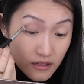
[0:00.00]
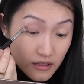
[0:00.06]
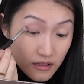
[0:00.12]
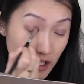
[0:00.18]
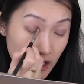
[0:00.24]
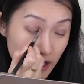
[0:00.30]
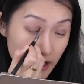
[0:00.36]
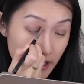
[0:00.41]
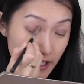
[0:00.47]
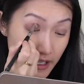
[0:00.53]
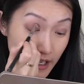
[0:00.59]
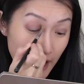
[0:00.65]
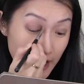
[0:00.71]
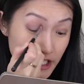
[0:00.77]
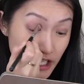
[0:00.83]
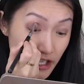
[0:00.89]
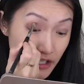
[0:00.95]
Look,
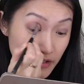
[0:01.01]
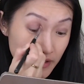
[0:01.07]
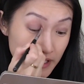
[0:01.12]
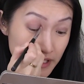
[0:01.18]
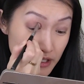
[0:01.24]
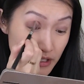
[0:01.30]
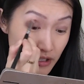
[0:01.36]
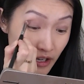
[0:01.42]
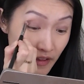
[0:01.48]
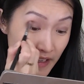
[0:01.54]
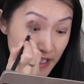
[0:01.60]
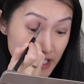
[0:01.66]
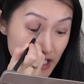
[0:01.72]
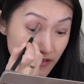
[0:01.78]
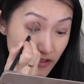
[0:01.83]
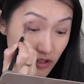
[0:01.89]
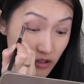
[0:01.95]
eyeshadow is not that
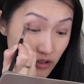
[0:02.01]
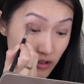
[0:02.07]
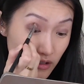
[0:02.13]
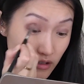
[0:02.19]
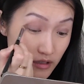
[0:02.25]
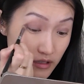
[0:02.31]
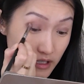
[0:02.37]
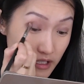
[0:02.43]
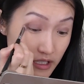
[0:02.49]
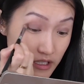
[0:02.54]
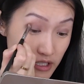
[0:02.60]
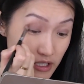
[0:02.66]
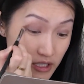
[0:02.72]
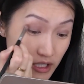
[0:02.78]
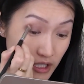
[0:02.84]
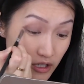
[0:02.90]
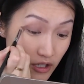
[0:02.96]
difficult. There's
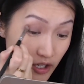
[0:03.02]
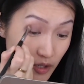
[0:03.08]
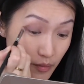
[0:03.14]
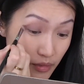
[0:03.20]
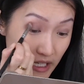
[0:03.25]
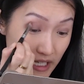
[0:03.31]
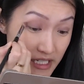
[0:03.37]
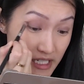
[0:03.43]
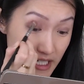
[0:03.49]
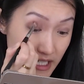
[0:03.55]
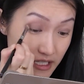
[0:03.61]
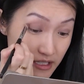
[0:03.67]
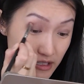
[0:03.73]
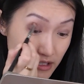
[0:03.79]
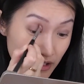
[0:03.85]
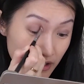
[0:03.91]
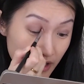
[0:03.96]
just a lot of
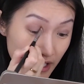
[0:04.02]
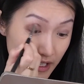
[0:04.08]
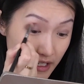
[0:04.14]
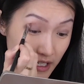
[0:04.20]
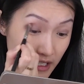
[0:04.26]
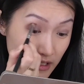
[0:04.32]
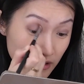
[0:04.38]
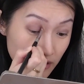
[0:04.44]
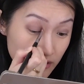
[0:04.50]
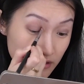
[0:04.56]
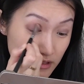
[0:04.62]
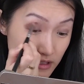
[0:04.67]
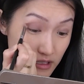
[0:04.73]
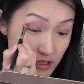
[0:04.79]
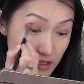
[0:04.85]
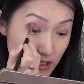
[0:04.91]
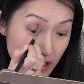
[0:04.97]
blending so that it
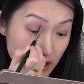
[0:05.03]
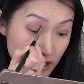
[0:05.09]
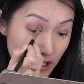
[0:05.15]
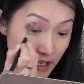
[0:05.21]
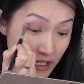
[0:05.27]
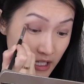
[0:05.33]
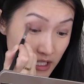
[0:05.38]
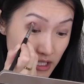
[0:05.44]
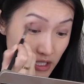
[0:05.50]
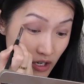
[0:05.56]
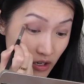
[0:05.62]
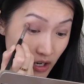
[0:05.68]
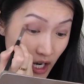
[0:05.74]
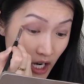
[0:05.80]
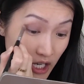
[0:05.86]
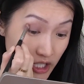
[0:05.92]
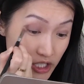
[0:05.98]
looks like there's no
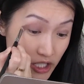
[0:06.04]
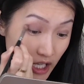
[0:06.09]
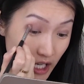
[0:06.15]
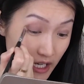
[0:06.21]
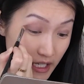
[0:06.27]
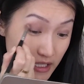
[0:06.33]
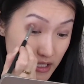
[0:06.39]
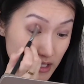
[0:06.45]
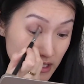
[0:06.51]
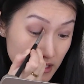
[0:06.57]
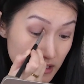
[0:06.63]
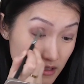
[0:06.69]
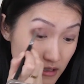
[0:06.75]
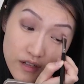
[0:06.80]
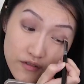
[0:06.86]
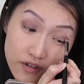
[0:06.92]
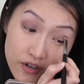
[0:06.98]
harsh lines.
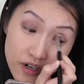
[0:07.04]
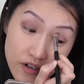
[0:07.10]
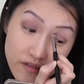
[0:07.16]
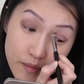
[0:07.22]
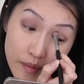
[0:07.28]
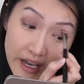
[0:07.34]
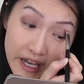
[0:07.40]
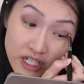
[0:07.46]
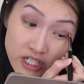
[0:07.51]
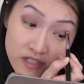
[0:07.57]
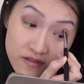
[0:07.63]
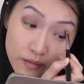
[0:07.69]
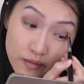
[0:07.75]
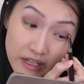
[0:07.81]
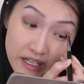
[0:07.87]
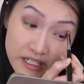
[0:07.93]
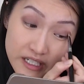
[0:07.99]
And if you don't have the patience
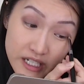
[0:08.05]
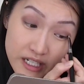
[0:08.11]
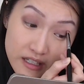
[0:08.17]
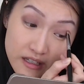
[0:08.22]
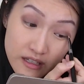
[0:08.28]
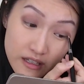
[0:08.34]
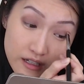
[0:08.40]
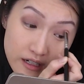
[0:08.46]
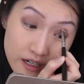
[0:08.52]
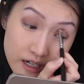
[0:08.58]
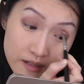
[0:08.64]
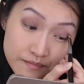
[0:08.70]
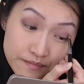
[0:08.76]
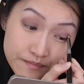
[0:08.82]
for blending, then